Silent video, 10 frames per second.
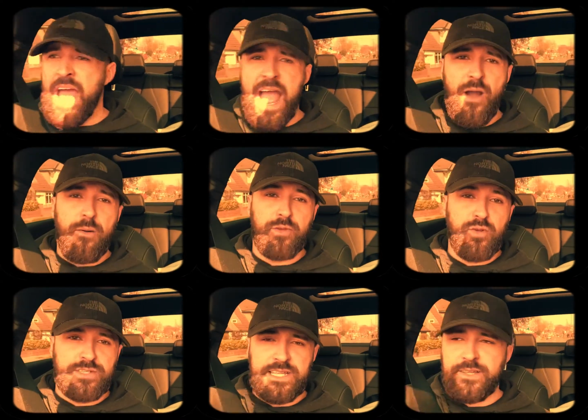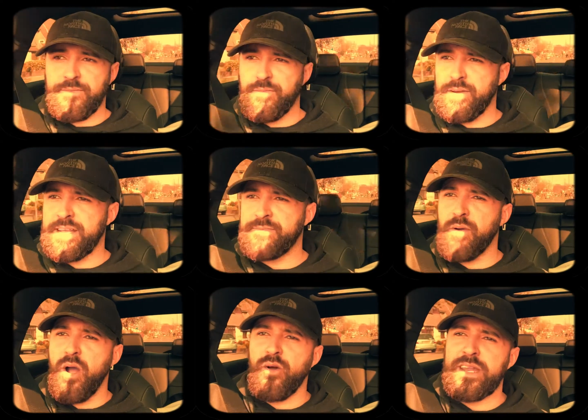how I'm using with this
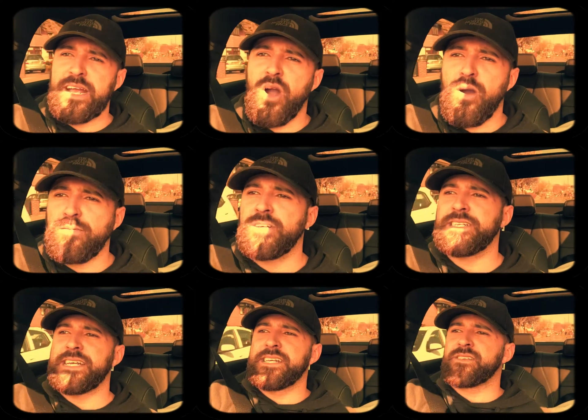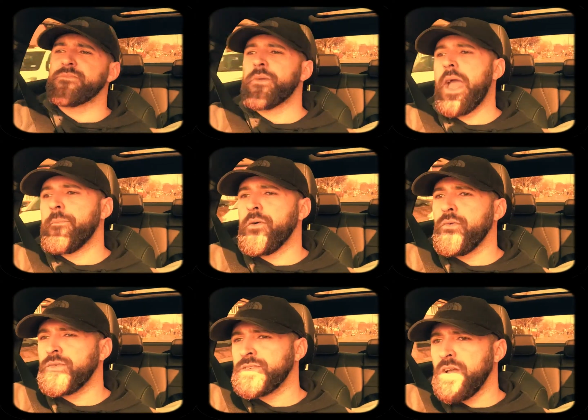bionic arm because it is
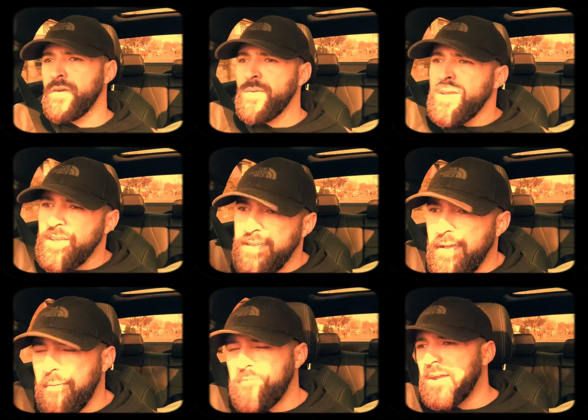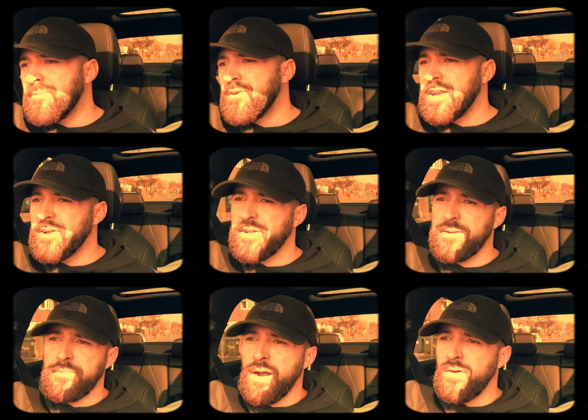compatible. So yeah, I'm feeling pretty good at
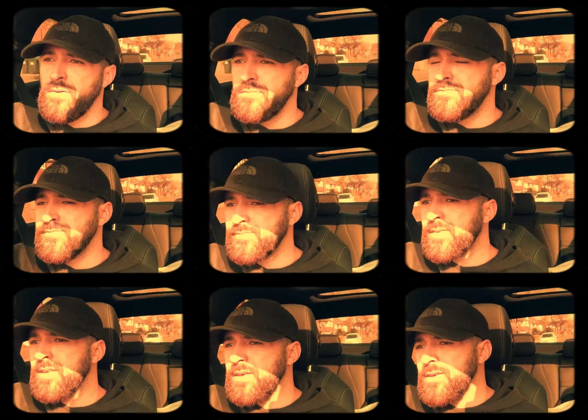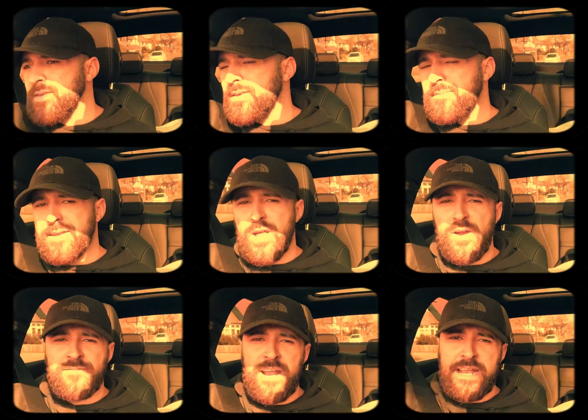the mo bit
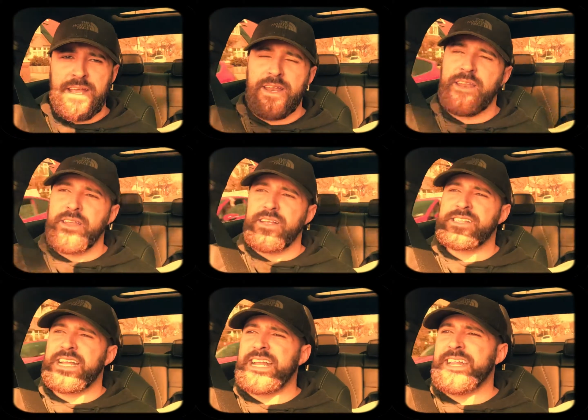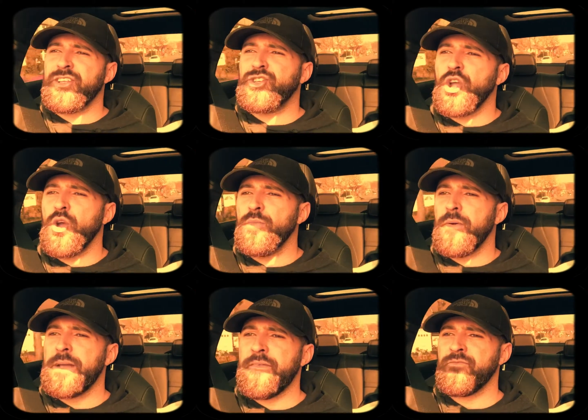nerve wracking. It's at the end of June,
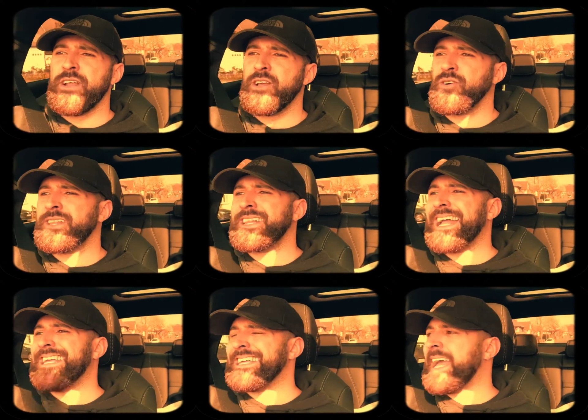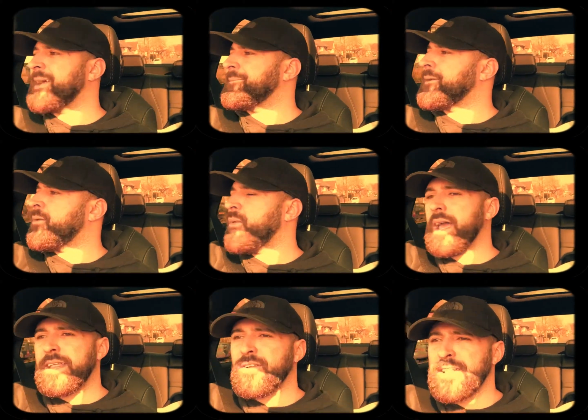but we haven't really got a date yet. I'm
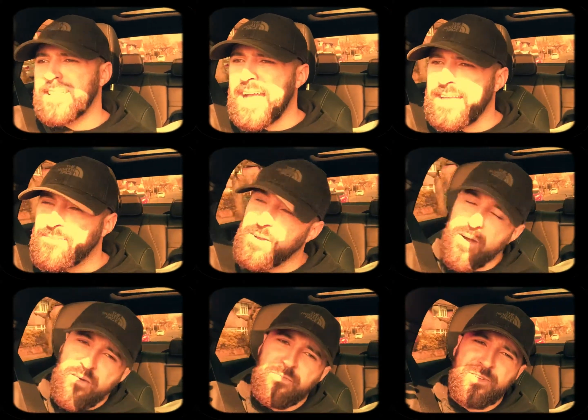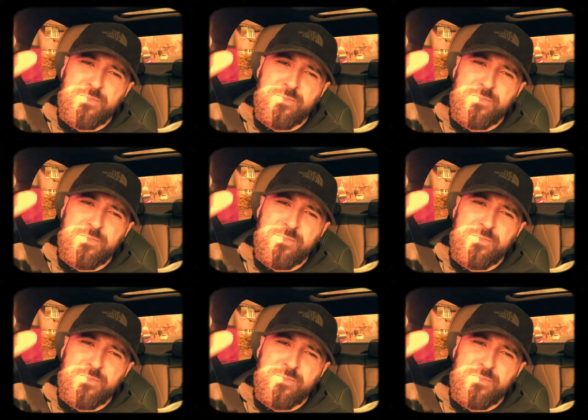waiting on a date, but I